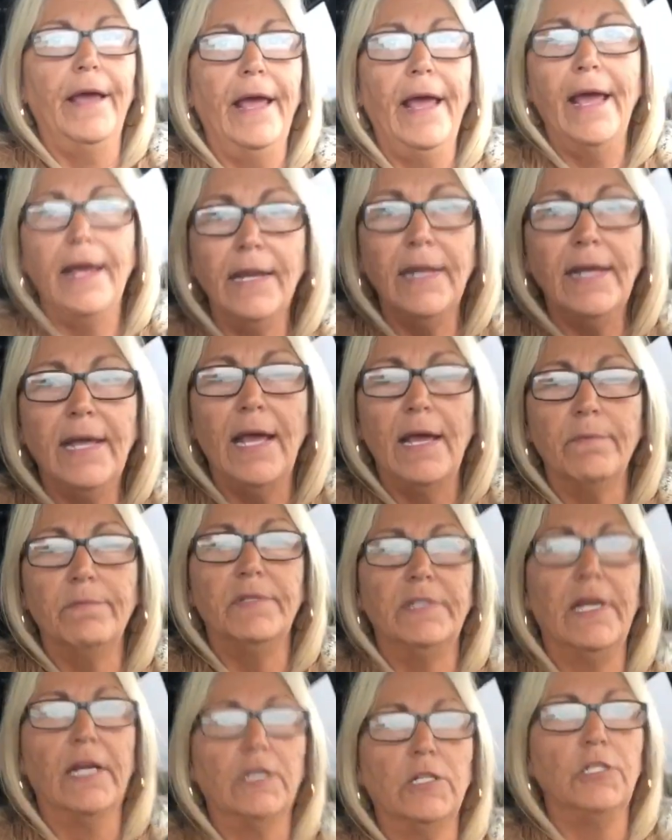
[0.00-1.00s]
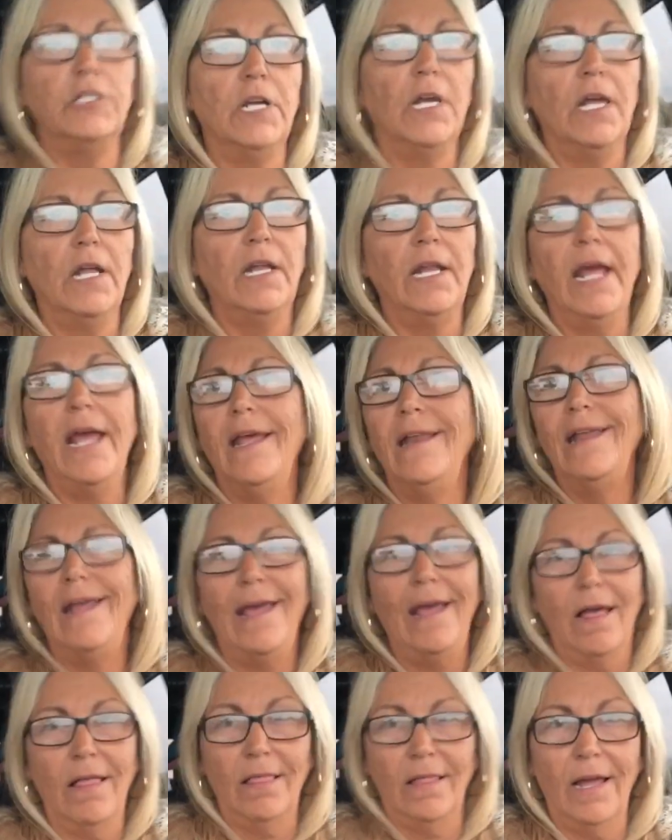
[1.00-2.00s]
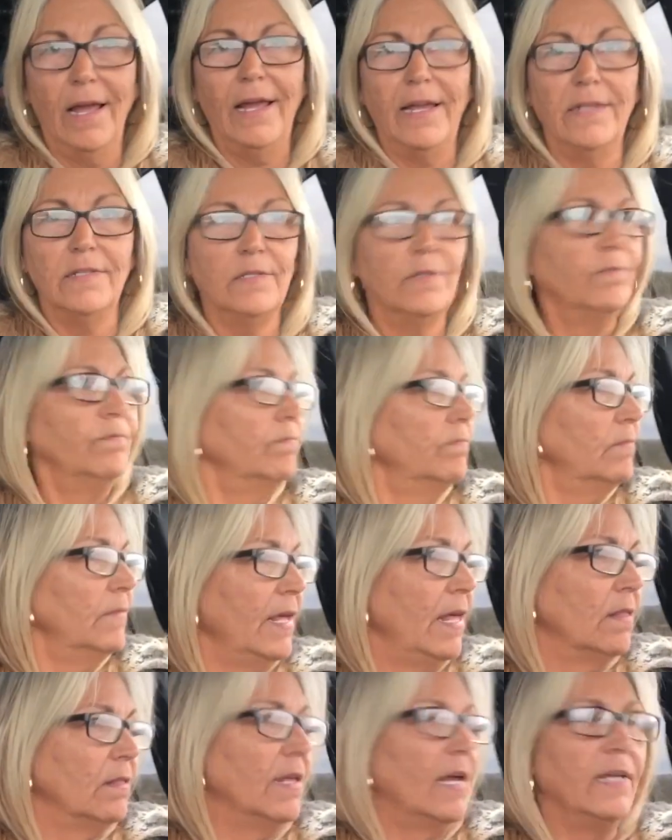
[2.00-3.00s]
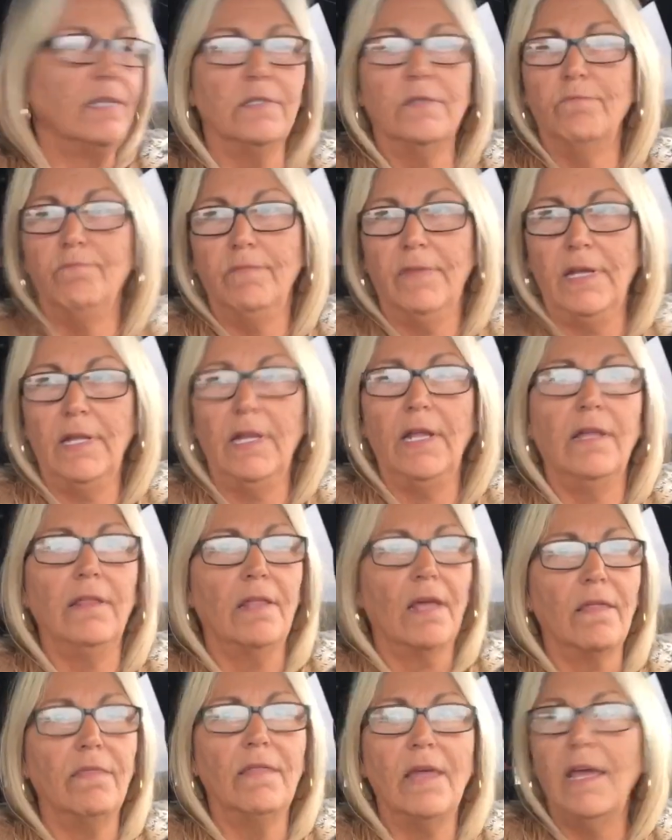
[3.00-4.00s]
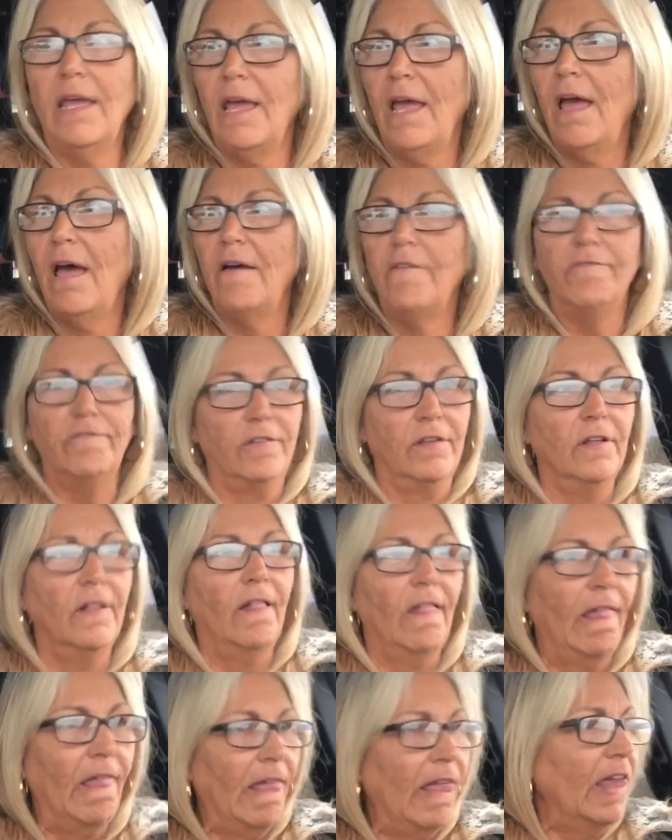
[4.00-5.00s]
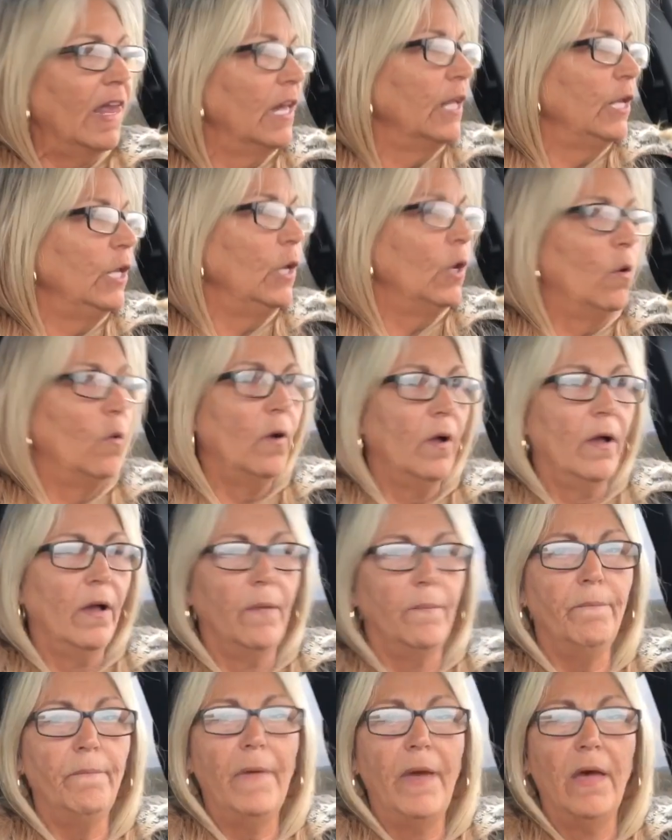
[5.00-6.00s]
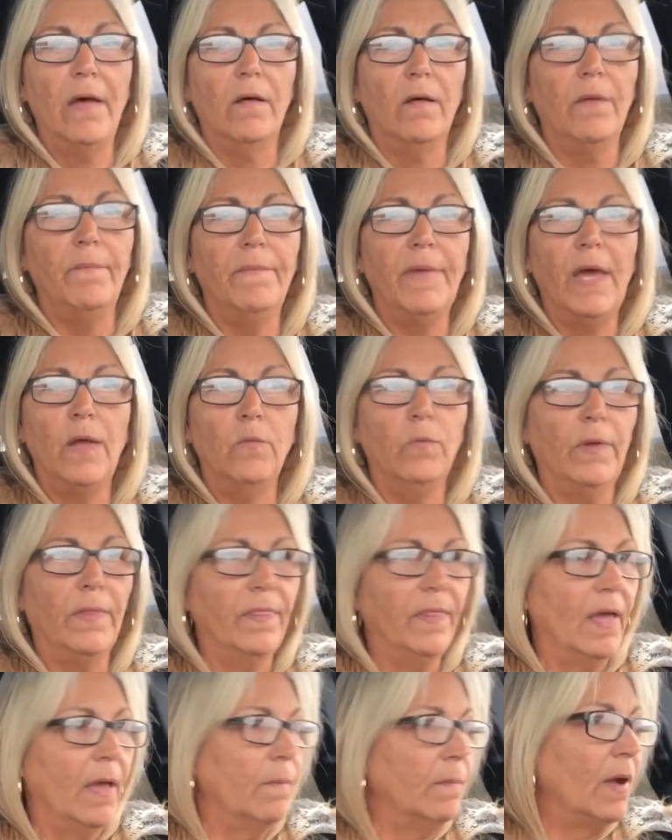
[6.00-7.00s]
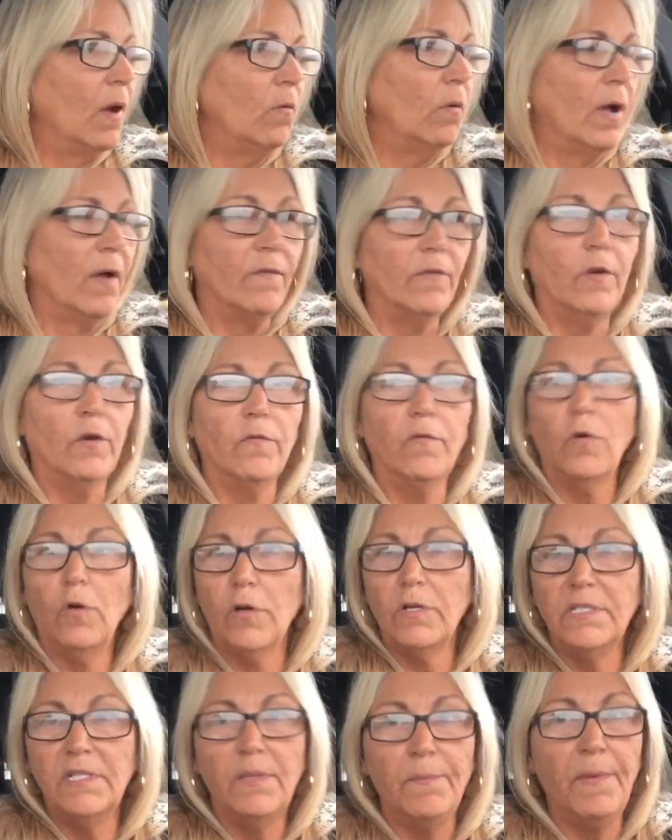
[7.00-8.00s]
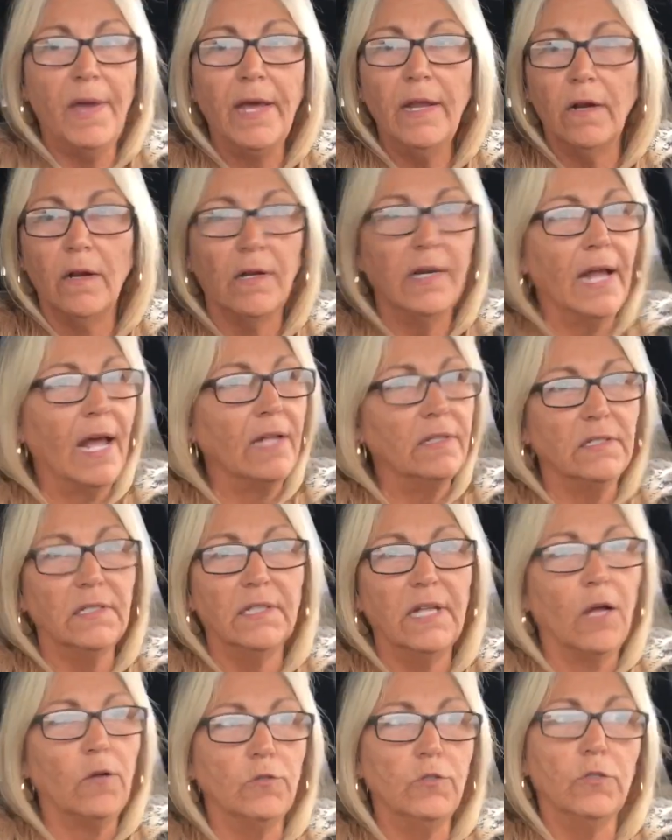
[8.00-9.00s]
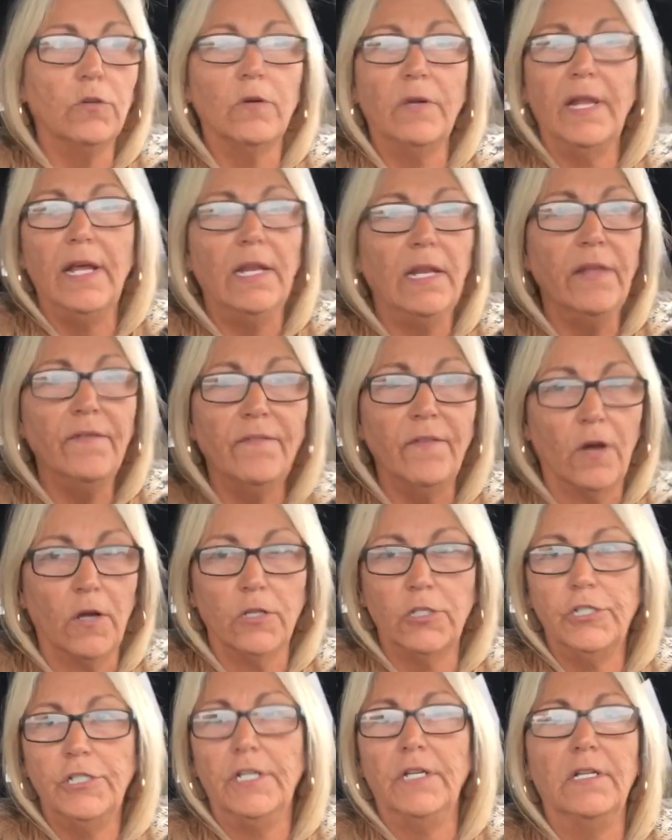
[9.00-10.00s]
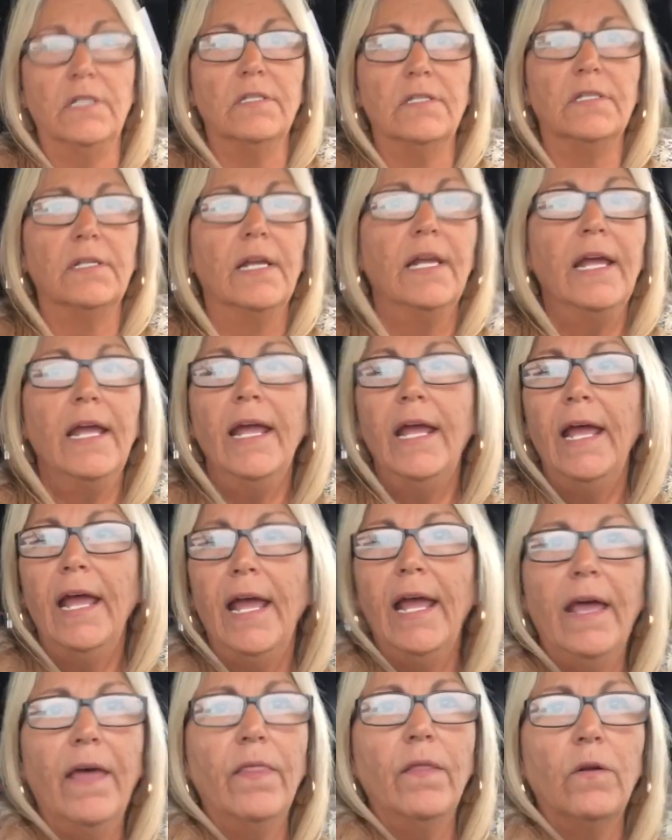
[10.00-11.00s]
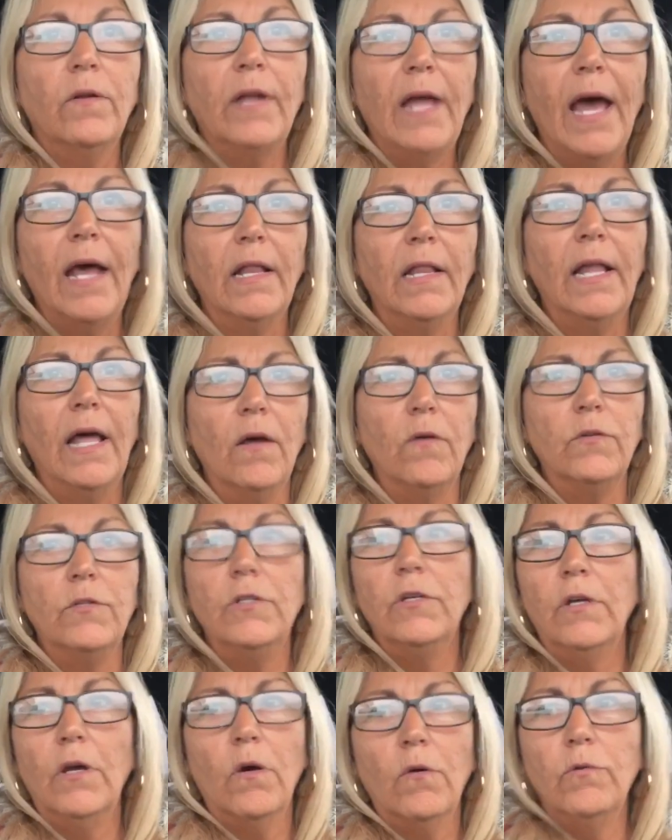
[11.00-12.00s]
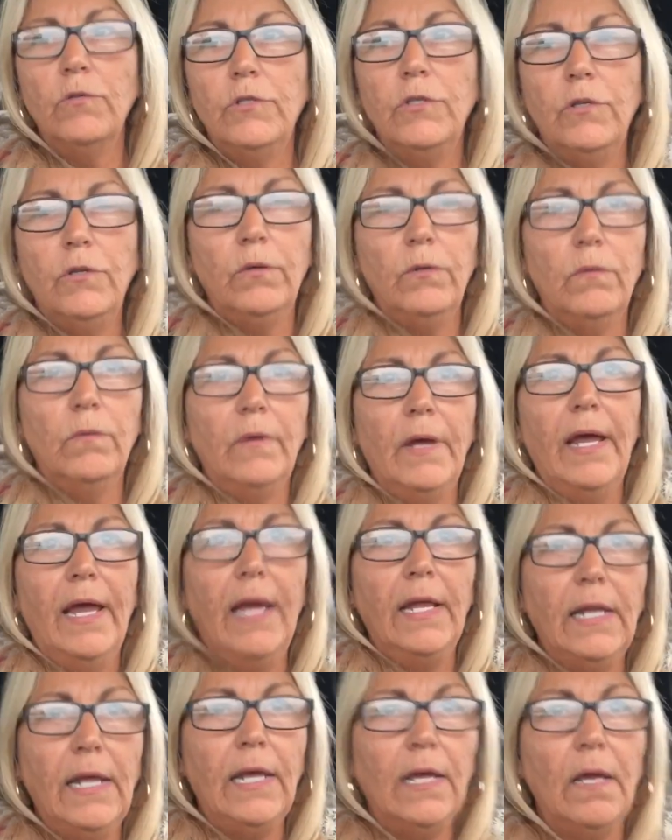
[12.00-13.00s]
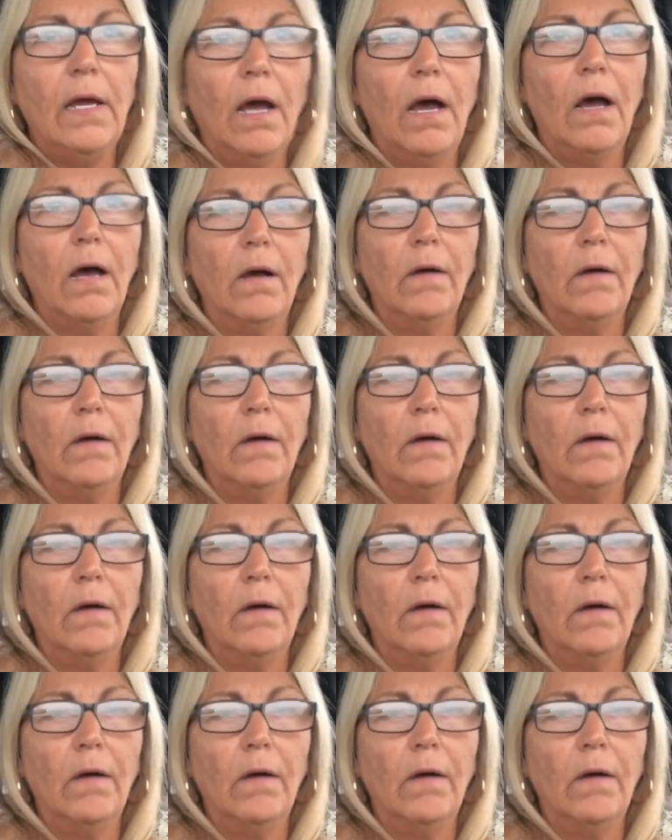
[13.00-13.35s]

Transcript: handicap section, and allies. Allies meaning that they have, you know, men with them. However, of course, the men are not allowed to go to any functions, and they're not allowed to go to any